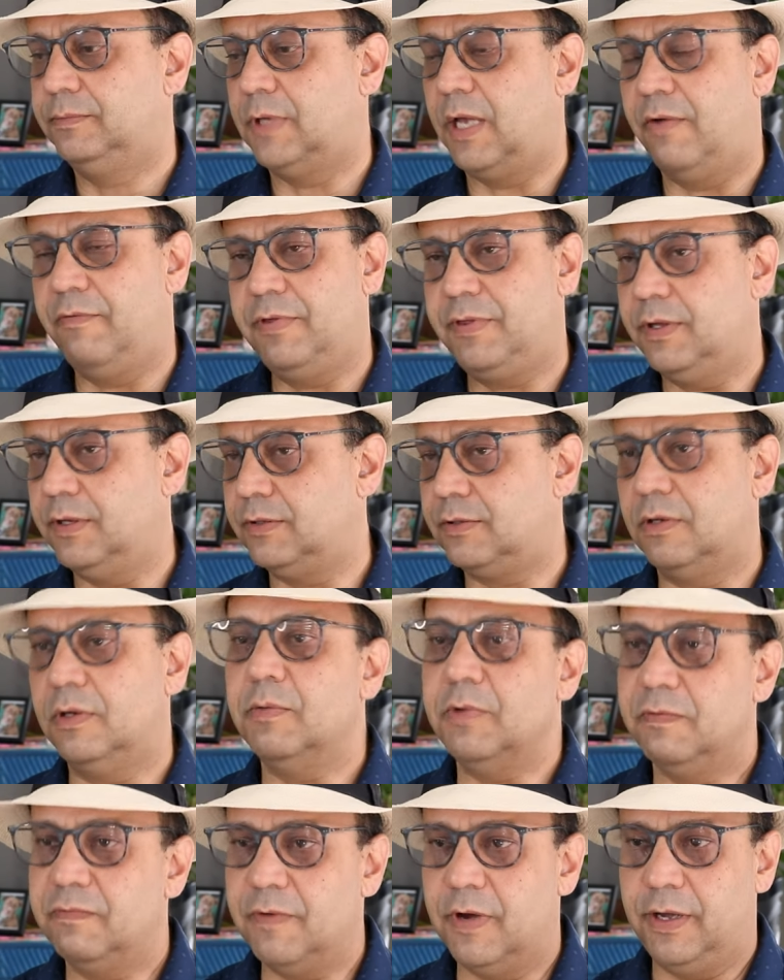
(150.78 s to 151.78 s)
everything's gonna
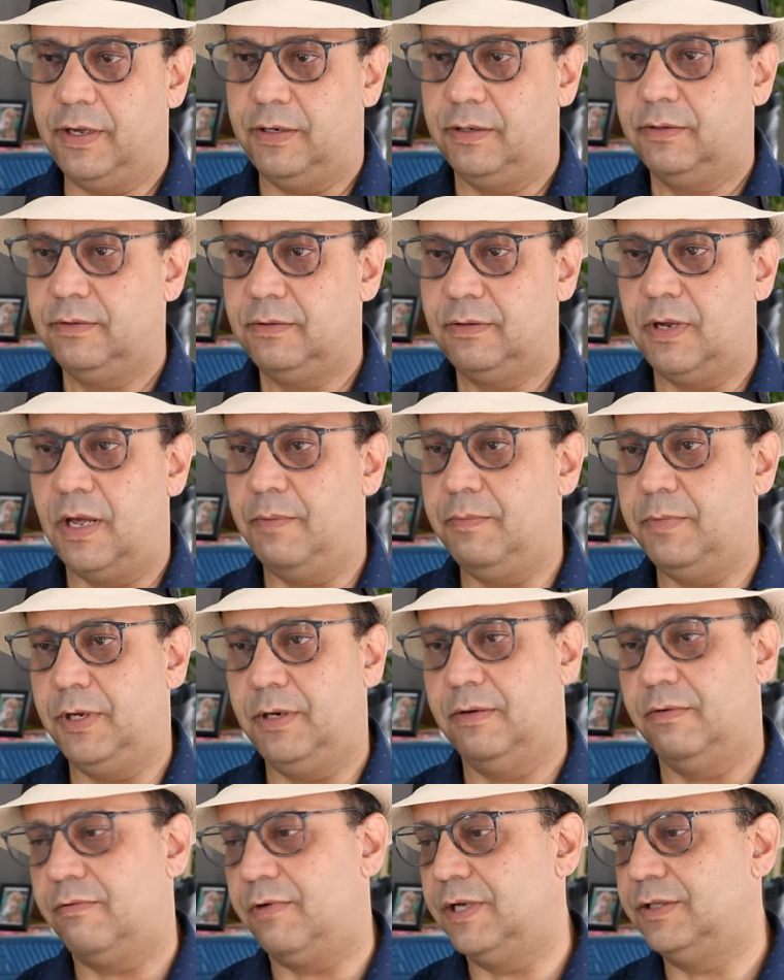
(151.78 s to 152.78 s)
be fine. I
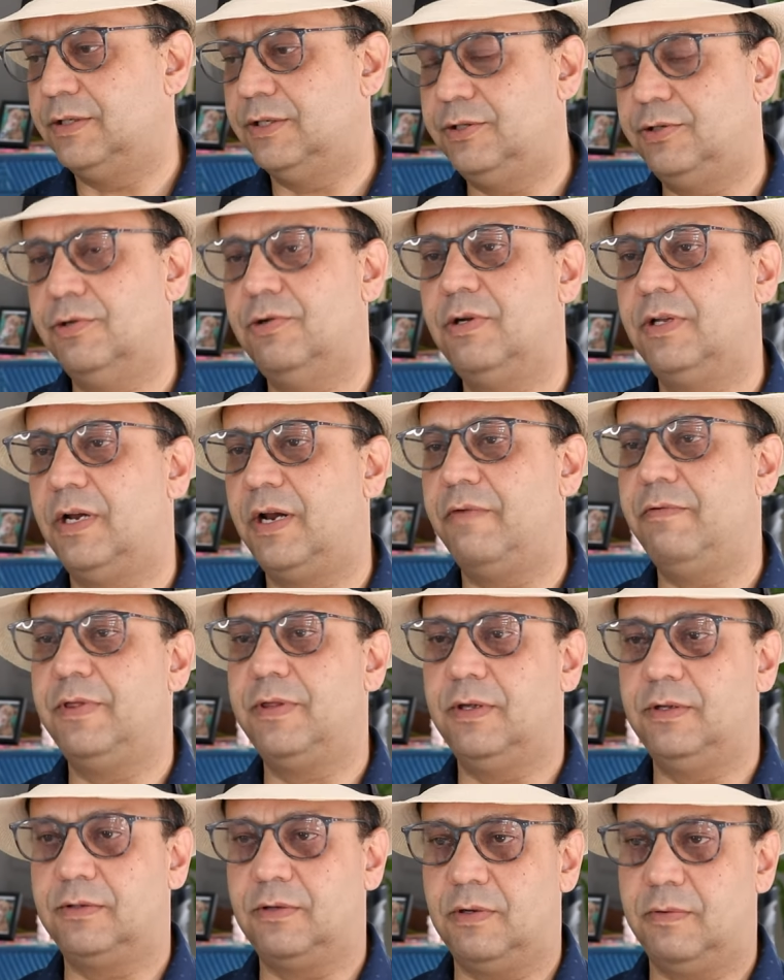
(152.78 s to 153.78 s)
mean, rest assured that
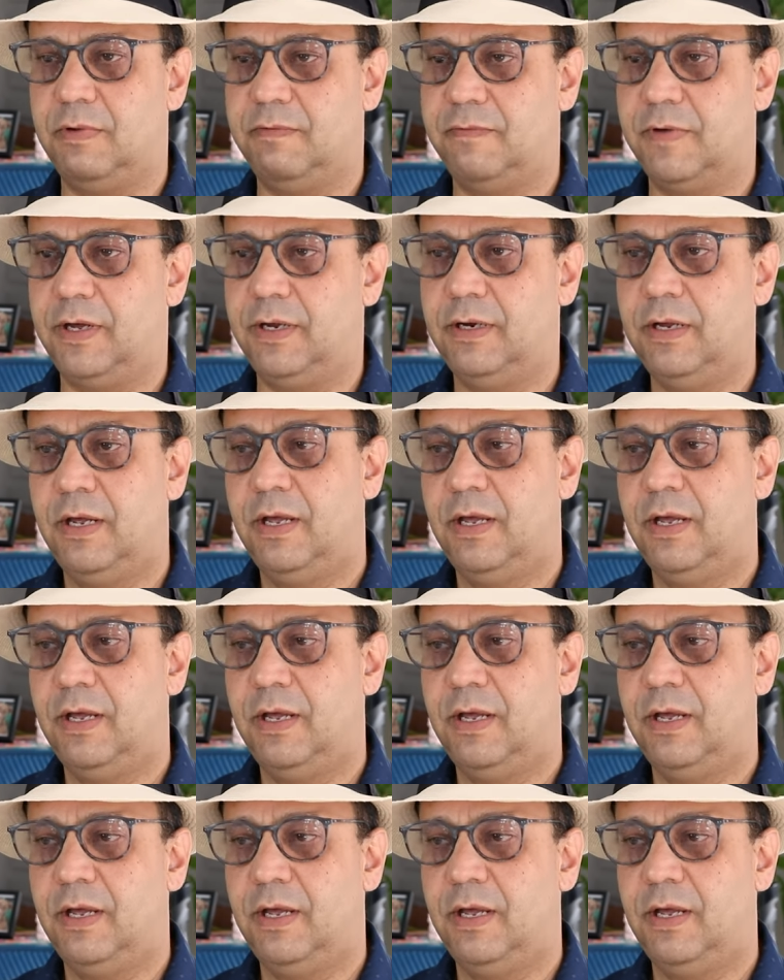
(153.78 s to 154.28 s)
everything's gonna be fine.